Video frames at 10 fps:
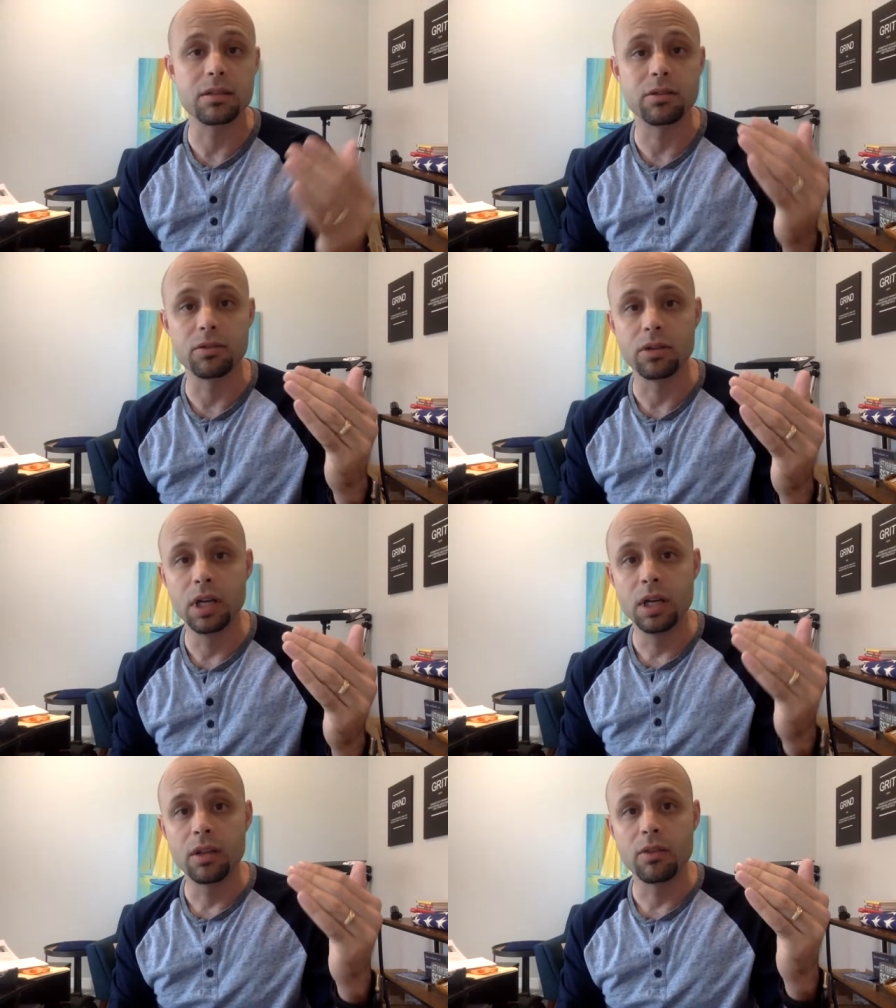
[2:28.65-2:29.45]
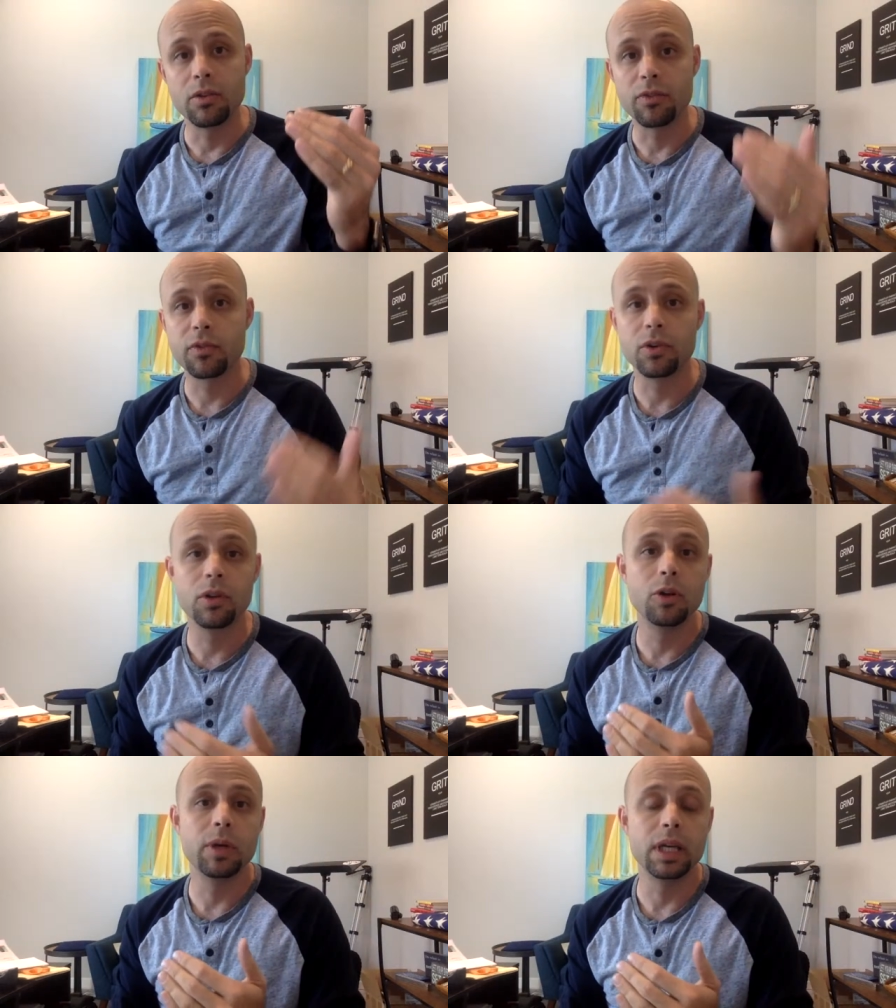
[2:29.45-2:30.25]
They're
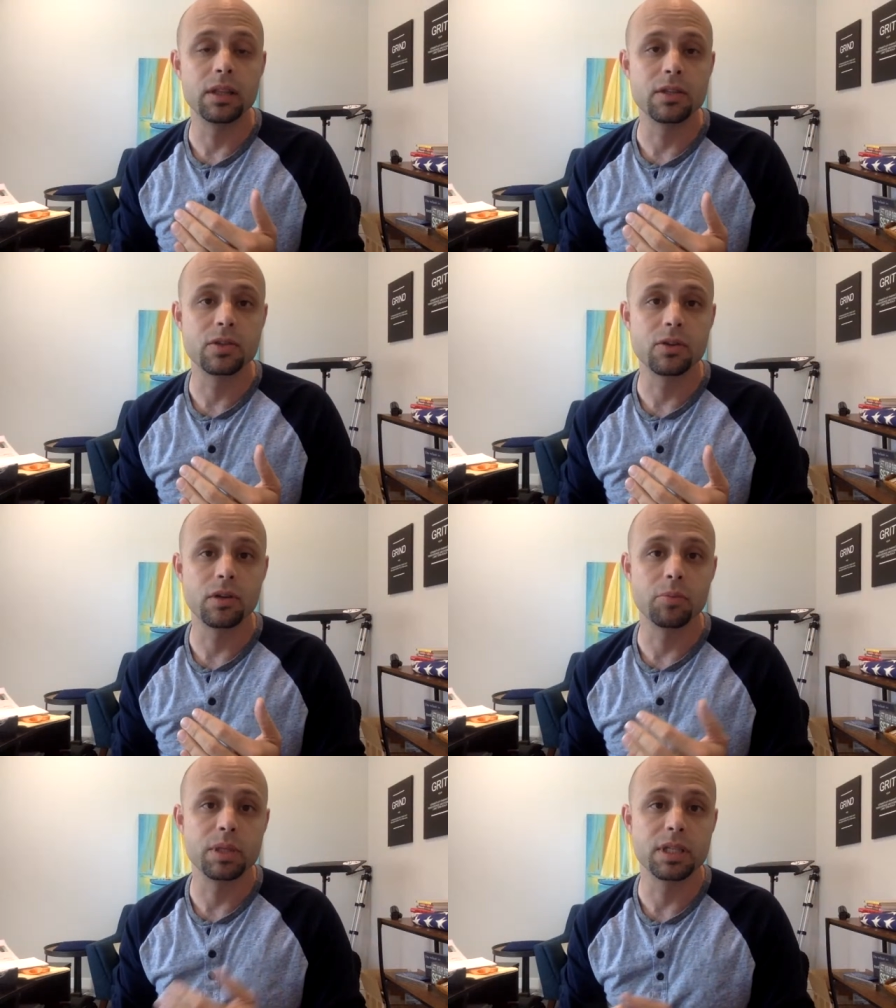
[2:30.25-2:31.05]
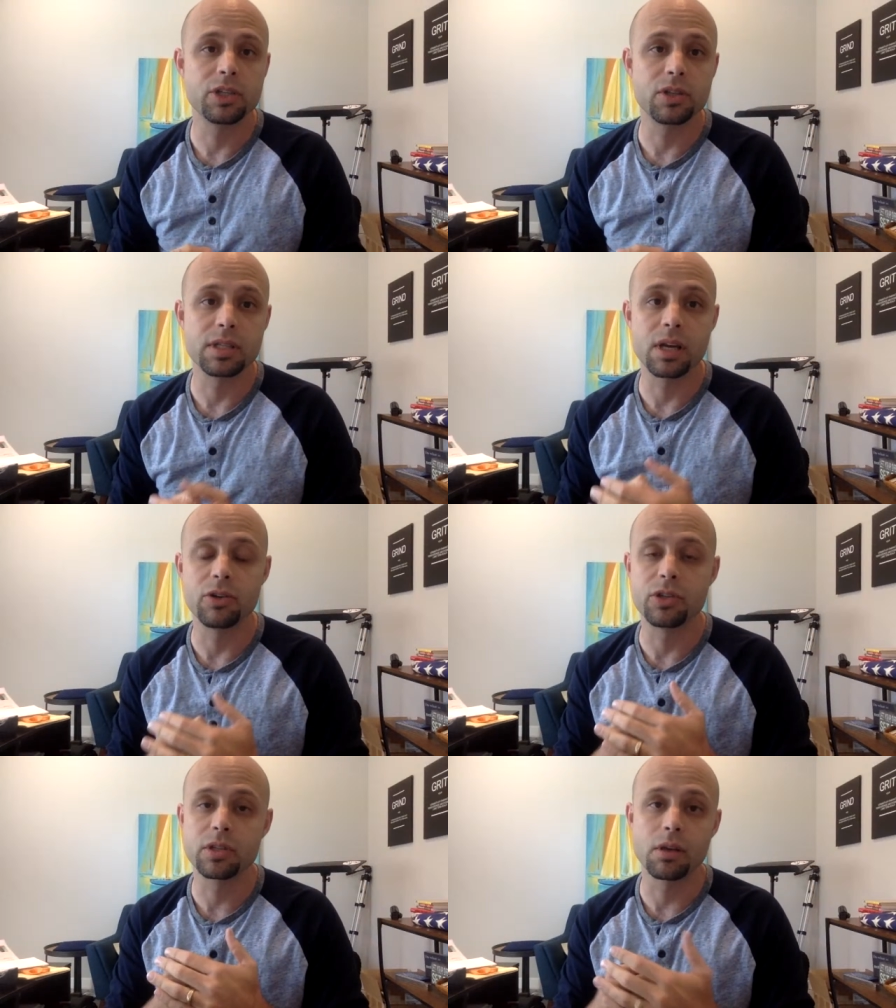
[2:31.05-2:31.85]
furloughing certain positions that
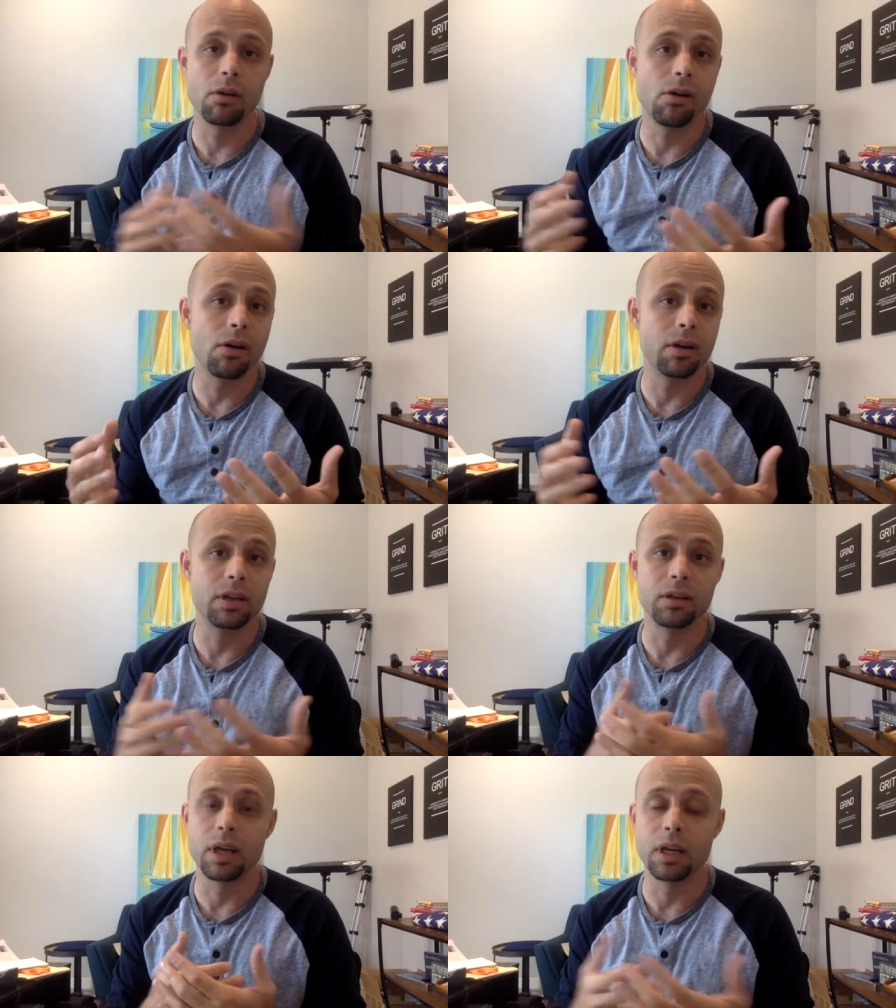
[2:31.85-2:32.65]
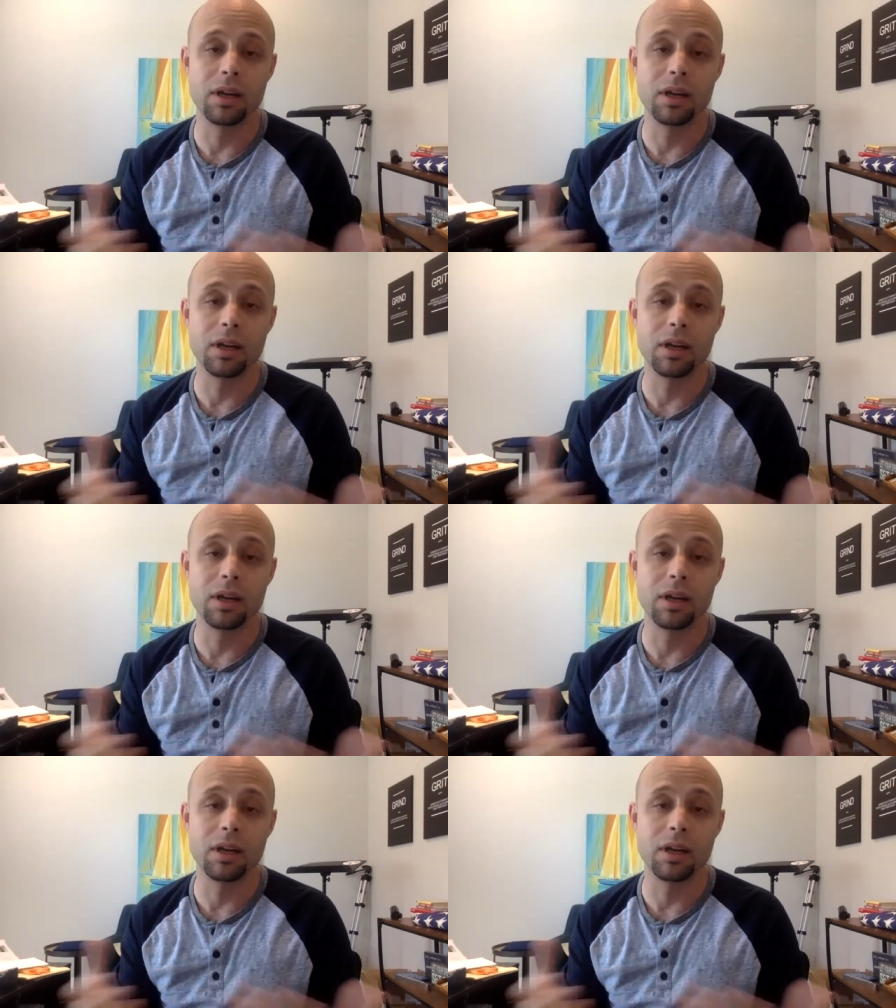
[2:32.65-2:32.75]
are just gone and